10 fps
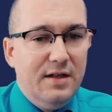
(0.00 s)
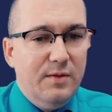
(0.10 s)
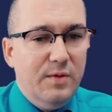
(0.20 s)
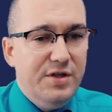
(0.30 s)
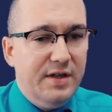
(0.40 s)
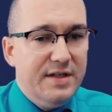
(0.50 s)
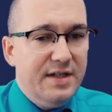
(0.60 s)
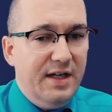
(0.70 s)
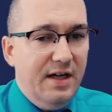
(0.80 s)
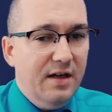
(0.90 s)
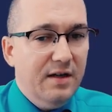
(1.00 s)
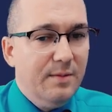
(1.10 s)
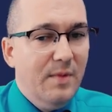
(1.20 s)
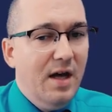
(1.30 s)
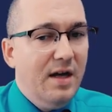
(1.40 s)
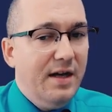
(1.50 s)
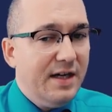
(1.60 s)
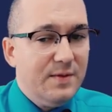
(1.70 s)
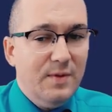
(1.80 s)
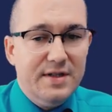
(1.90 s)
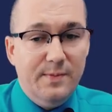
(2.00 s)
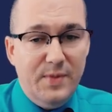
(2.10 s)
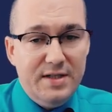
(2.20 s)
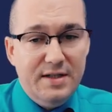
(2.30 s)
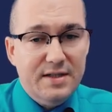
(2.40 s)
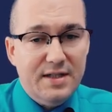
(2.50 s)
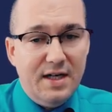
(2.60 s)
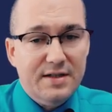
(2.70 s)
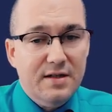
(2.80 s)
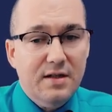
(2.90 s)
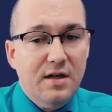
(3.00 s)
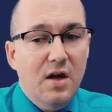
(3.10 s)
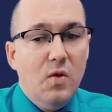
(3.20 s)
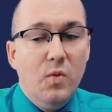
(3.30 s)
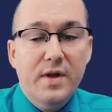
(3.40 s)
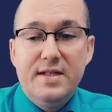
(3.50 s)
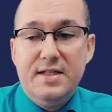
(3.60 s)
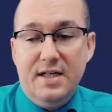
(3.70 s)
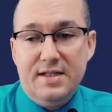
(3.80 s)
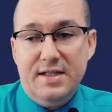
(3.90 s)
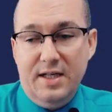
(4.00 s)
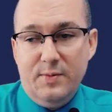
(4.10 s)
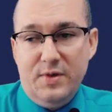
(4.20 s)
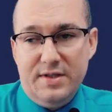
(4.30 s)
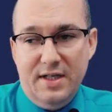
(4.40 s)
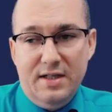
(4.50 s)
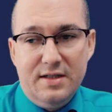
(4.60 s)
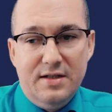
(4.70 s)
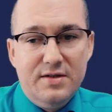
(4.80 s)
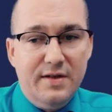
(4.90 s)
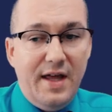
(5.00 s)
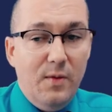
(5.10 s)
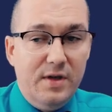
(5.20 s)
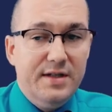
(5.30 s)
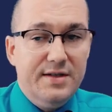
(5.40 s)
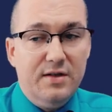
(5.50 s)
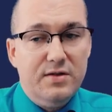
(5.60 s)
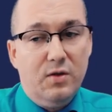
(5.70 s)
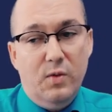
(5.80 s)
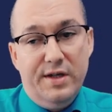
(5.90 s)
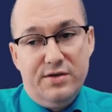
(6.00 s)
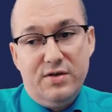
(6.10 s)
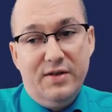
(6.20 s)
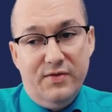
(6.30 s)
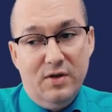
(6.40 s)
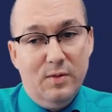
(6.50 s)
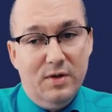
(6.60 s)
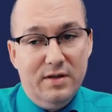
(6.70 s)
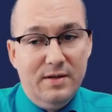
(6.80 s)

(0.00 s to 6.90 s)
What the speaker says: which you can see here. Next was the business sector with 16%. So that one is also quite straightforward.